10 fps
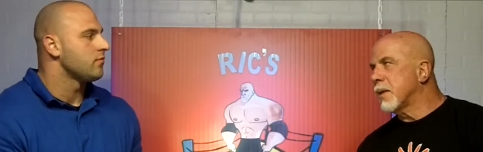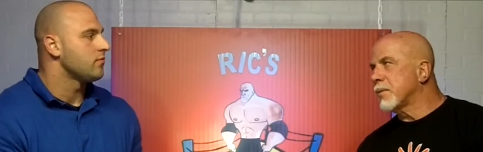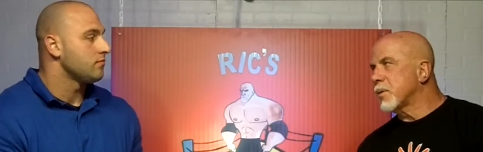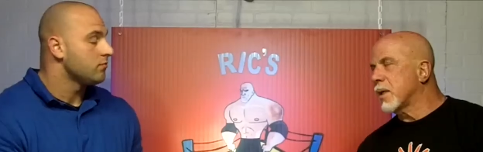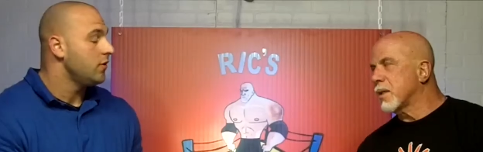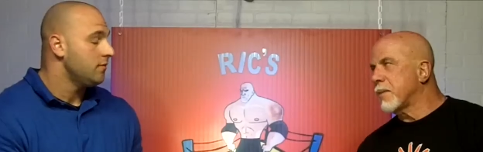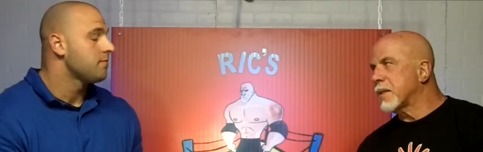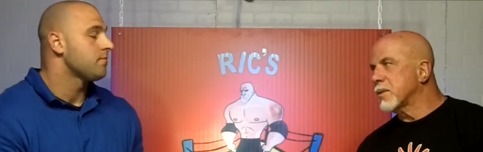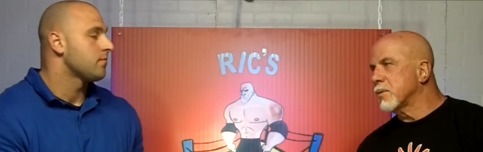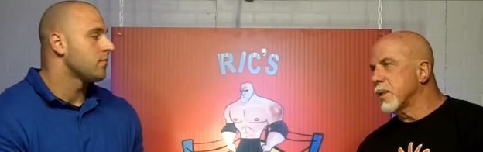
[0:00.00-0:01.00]
Speaker 1: I've tried it yeah. the
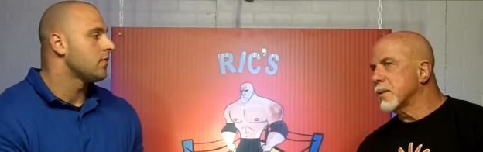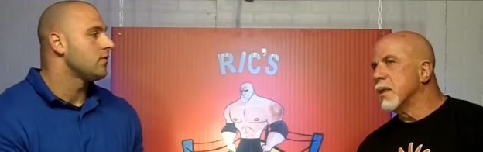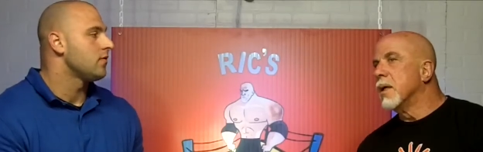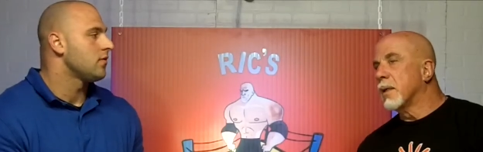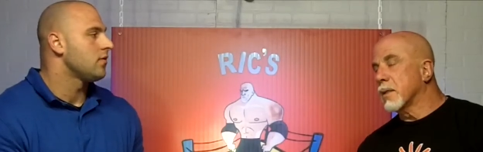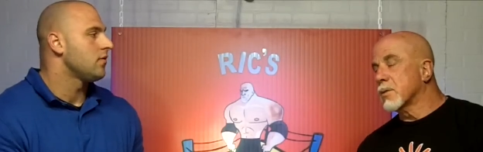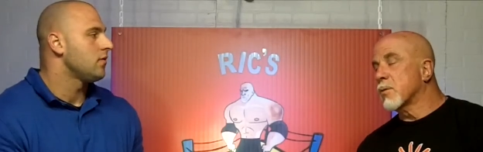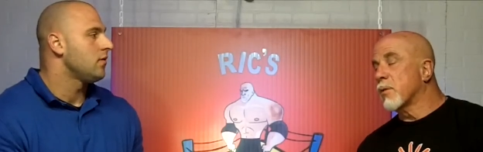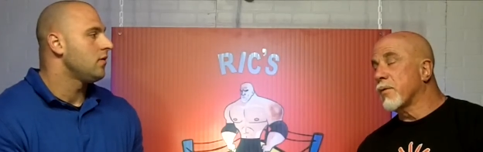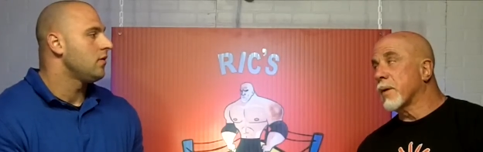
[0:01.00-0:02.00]
past two weeks. You get a
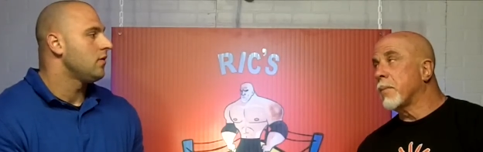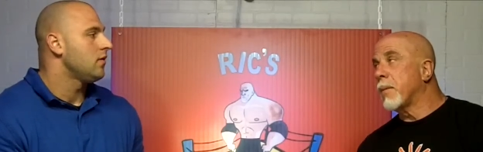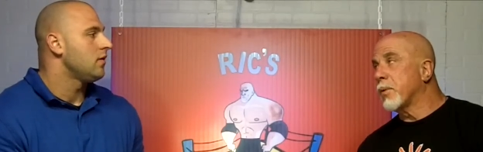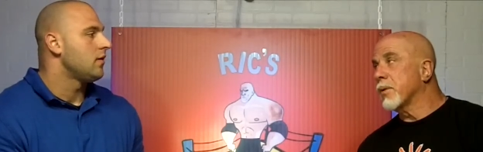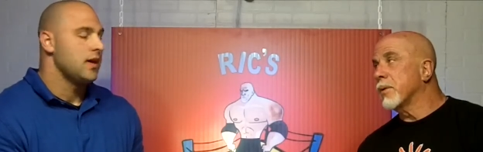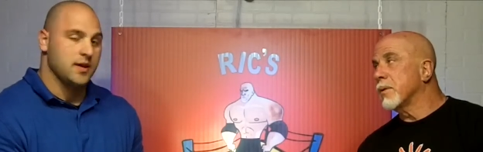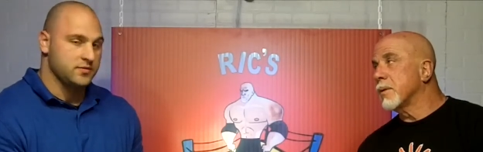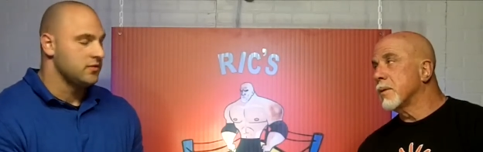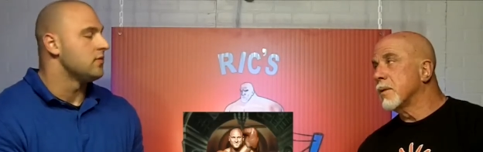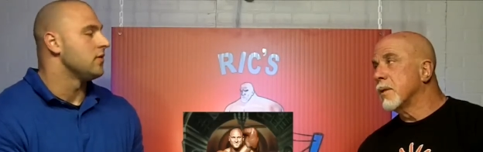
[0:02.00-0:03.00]
terrific pump with it.
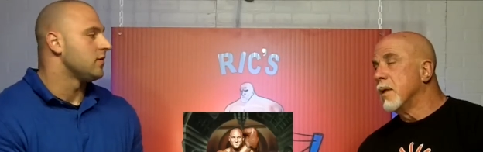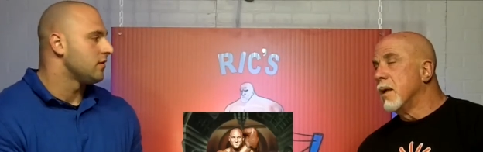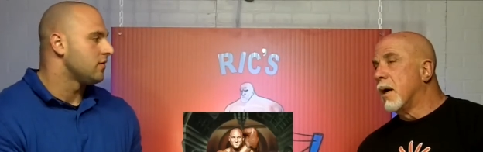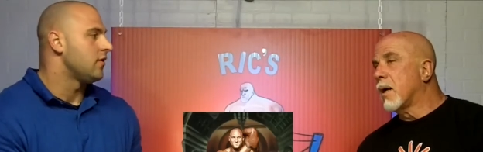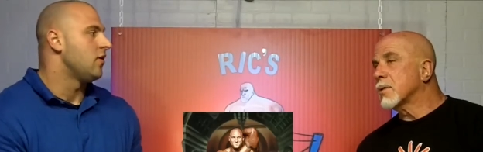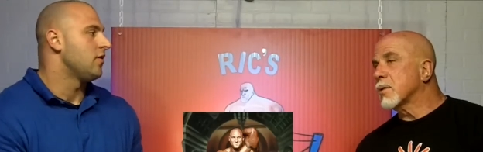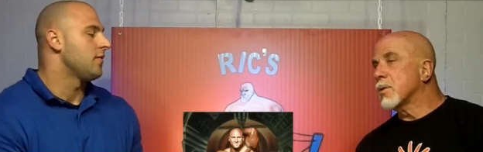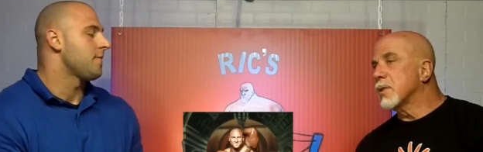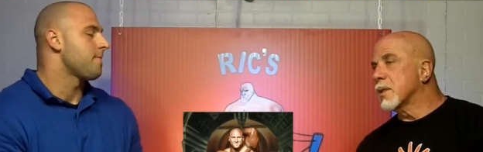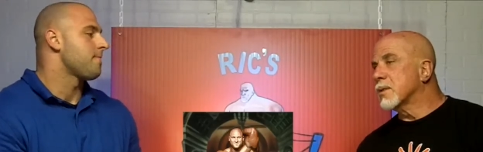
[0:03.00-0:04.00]
Absolutely. I also
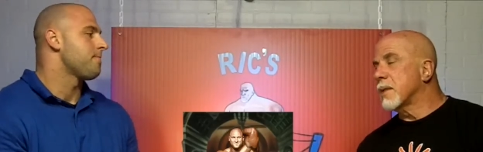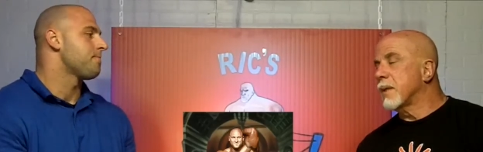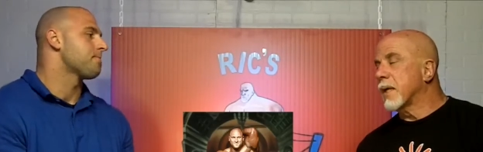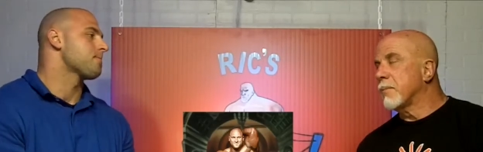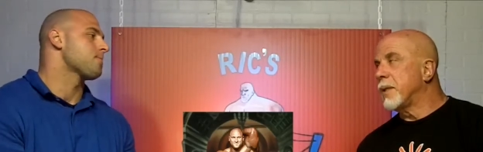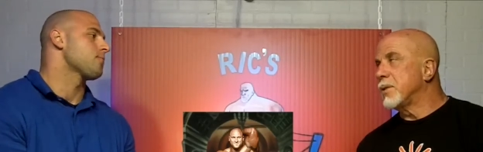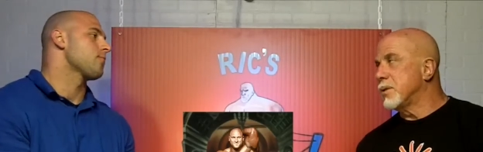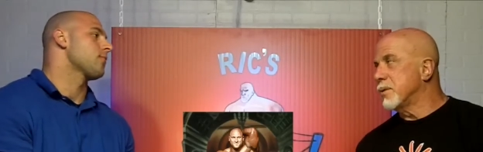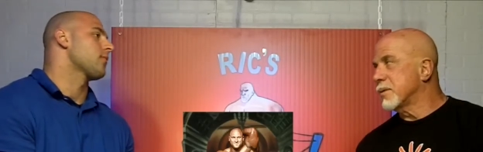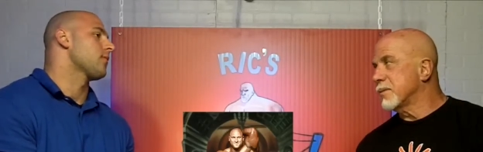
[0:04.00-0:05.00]
heard you get the same thing out of beet
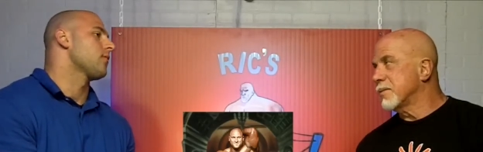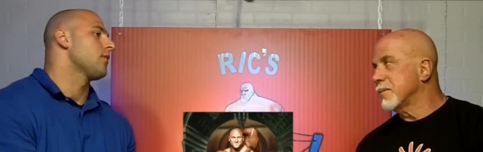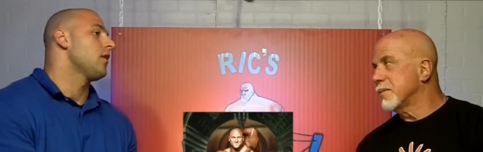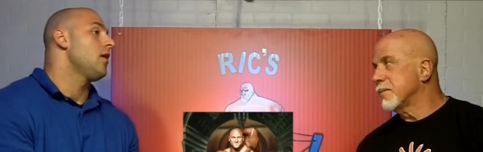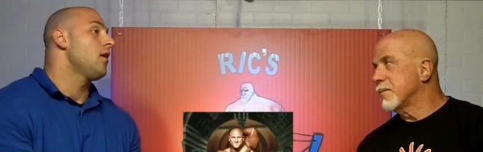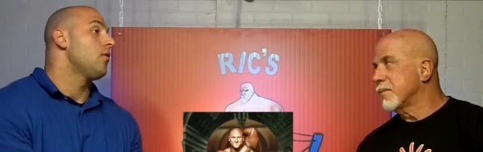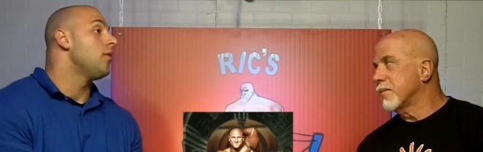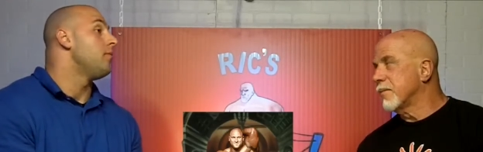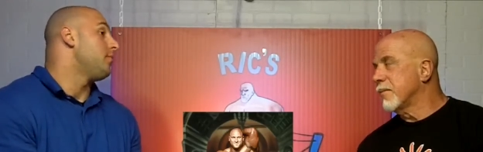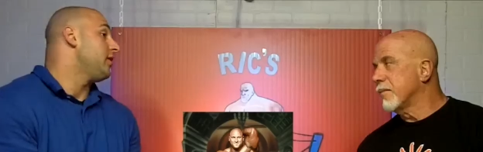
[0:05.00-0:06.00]
juice.
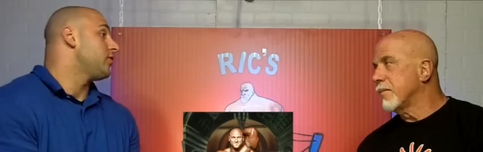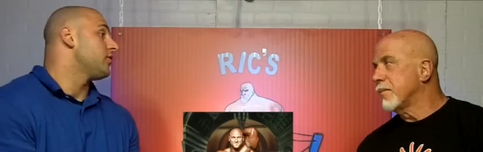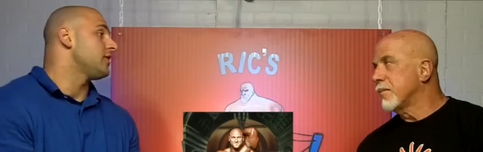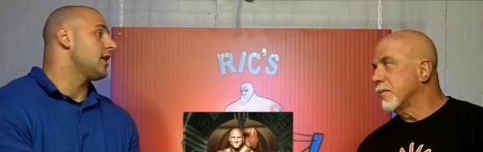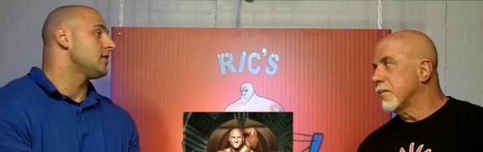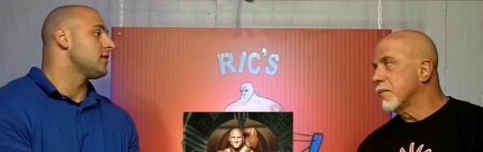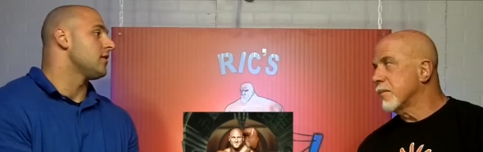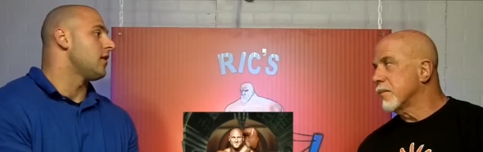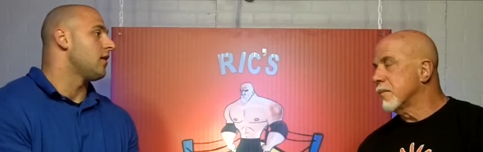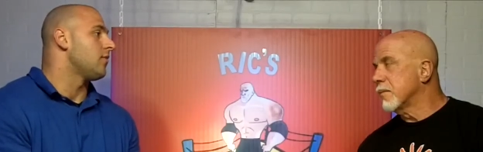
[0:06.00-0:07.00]
Well,
Speaker 2: beet juice has
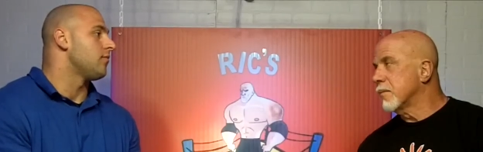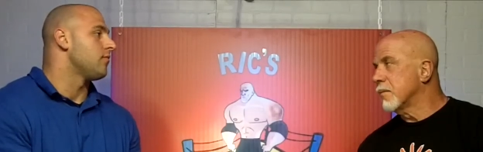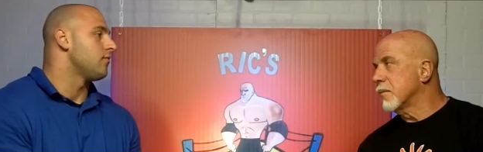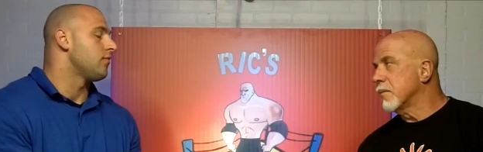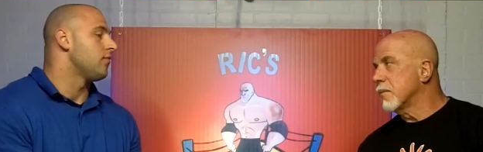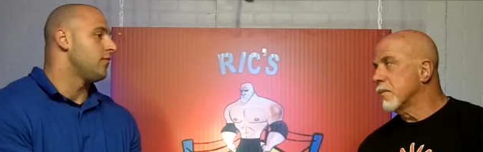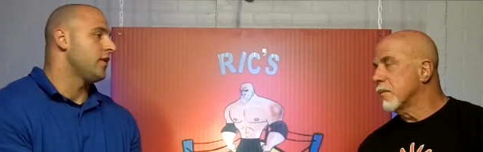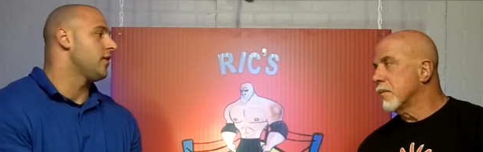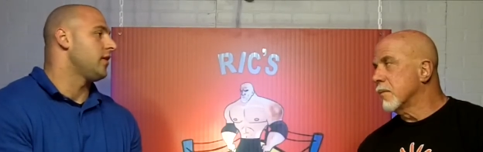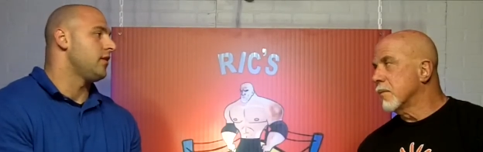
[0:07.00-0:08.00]
a um,
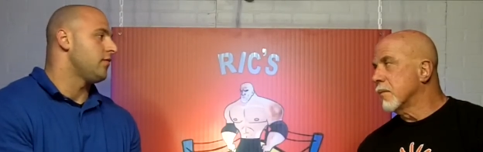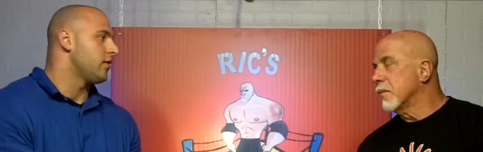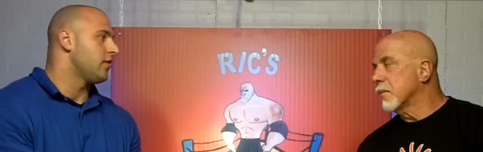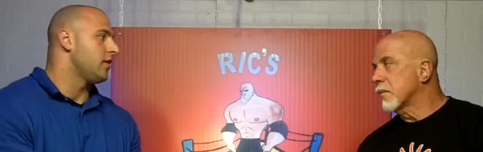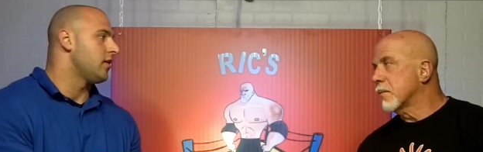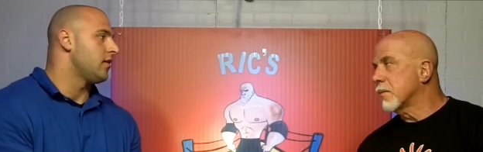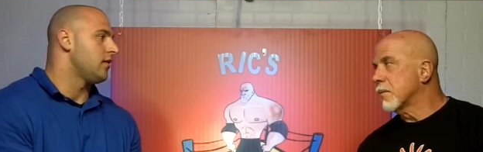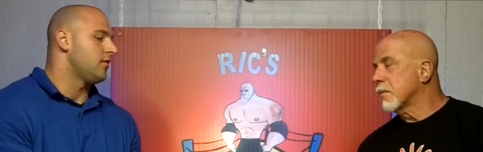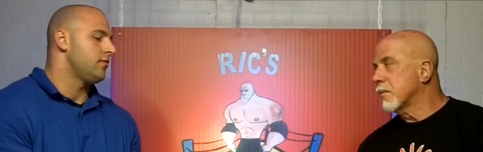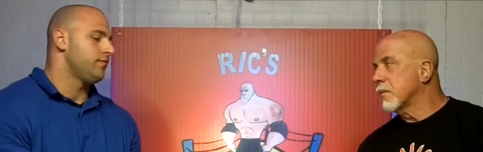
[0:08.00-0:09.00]
very, very,
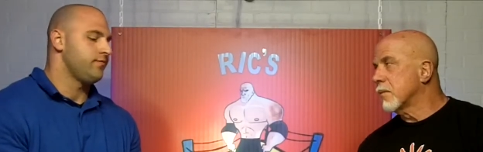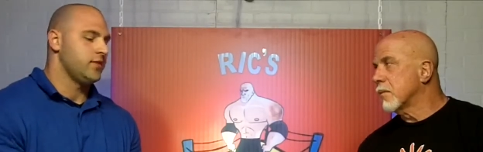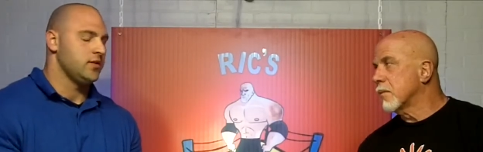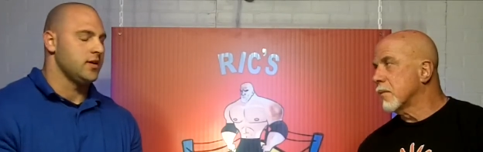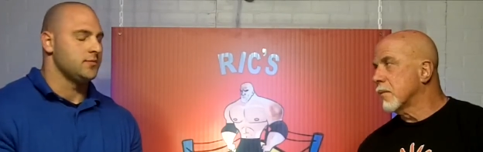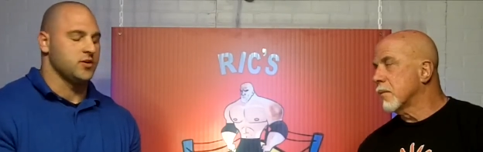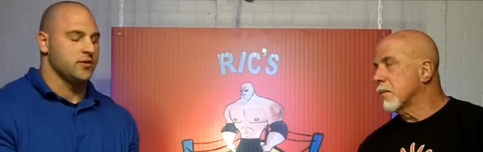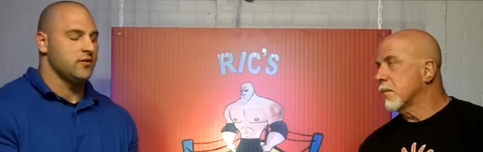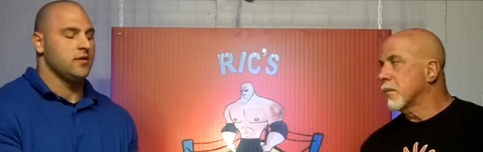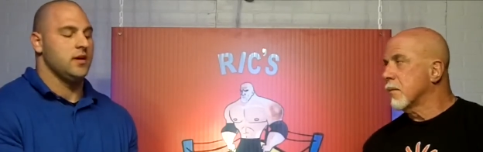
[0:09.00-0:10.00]
uh, or I'm
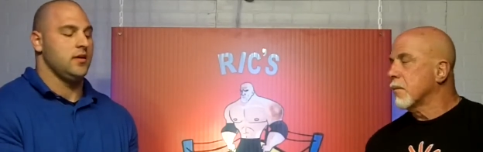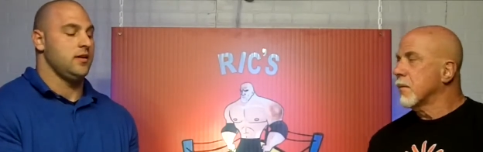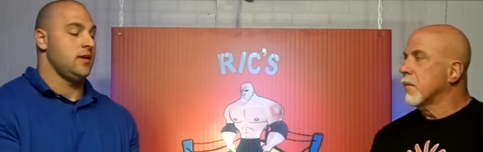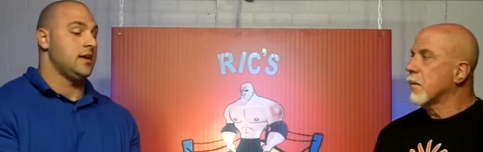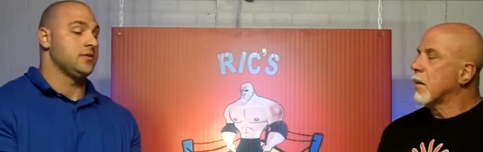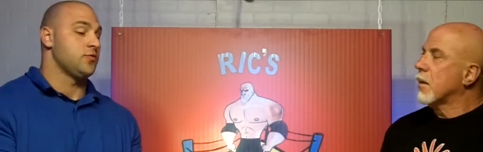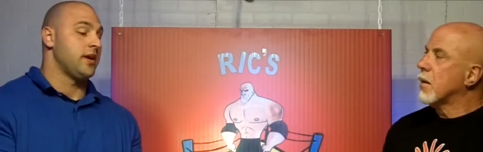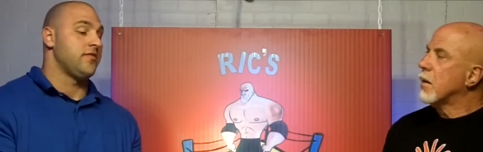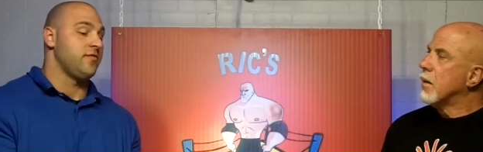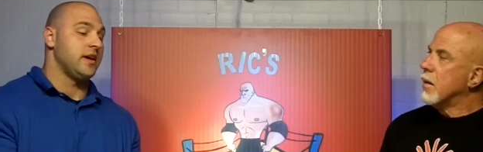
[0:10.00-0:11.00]
sorry, it has a
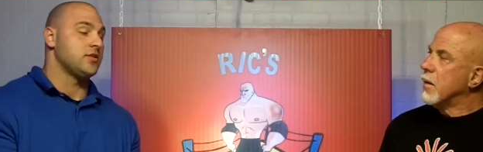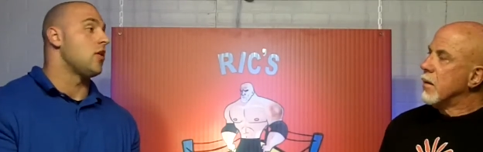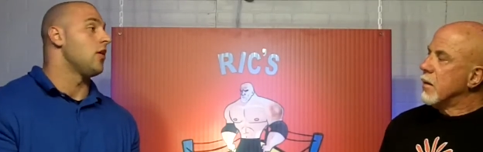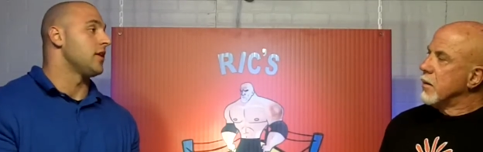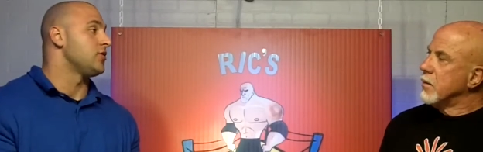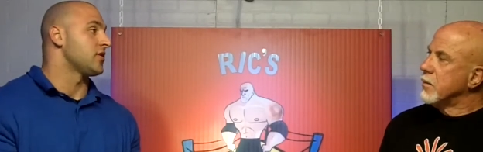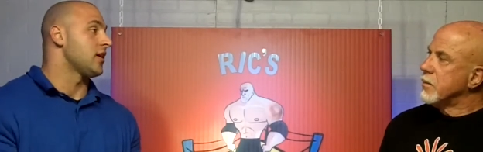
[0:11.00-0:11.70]
great effect on nitric